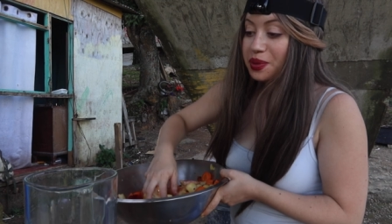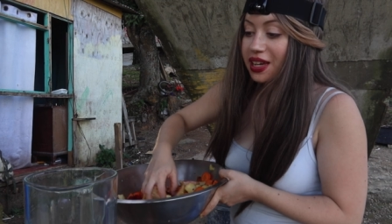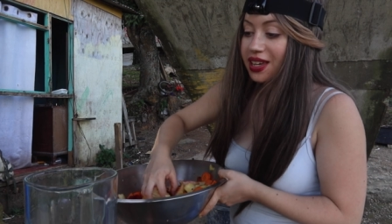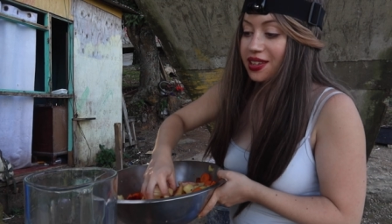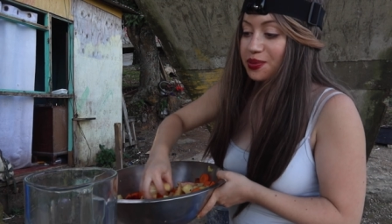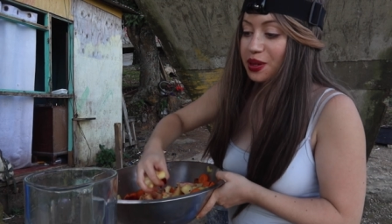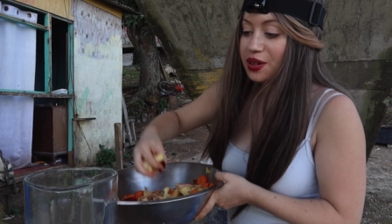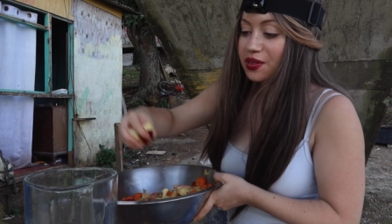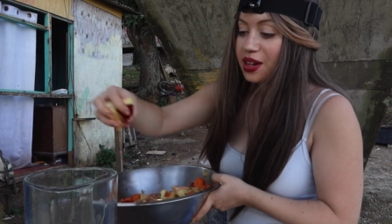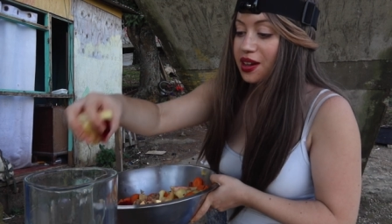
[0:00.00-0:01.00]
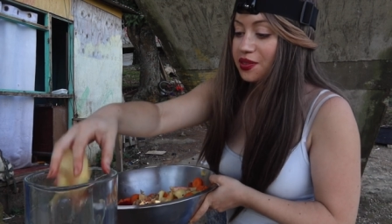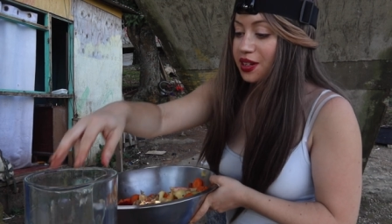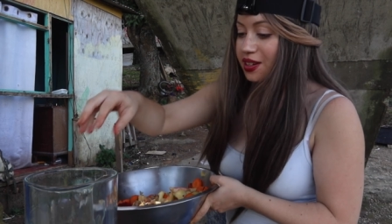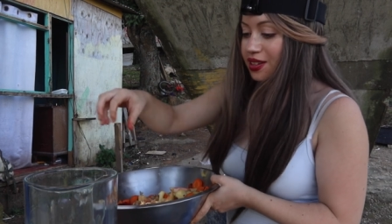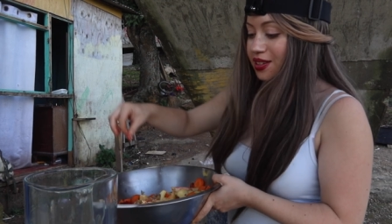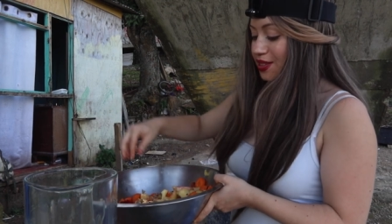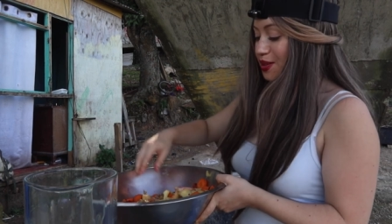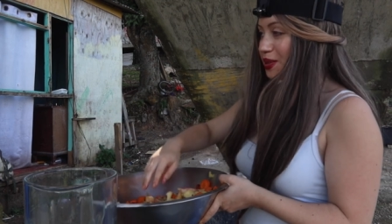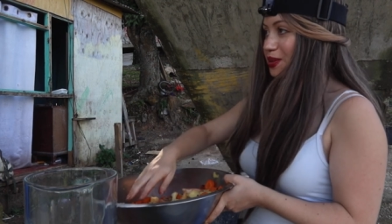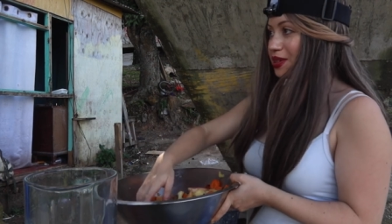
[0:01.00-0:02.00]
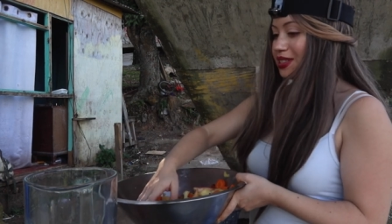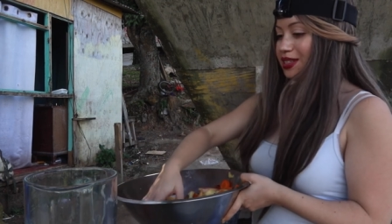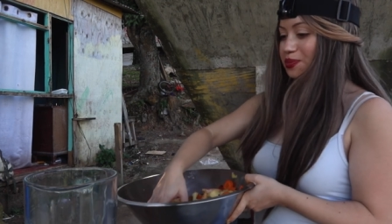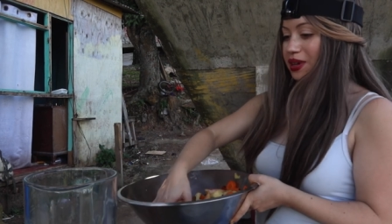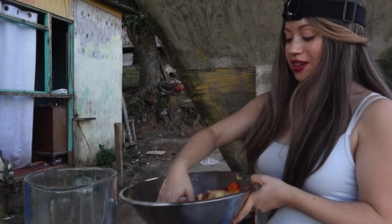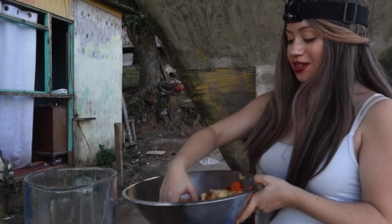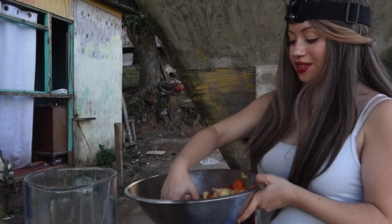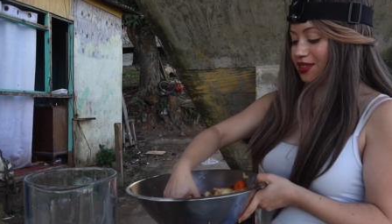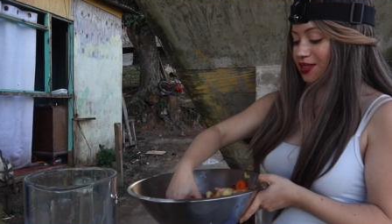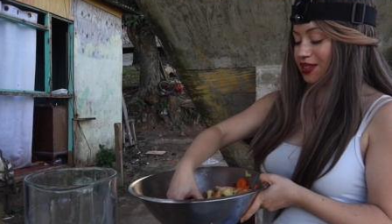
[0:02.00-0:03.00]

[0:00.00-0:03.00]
because we don't have a cover, so we don't want to spray on us.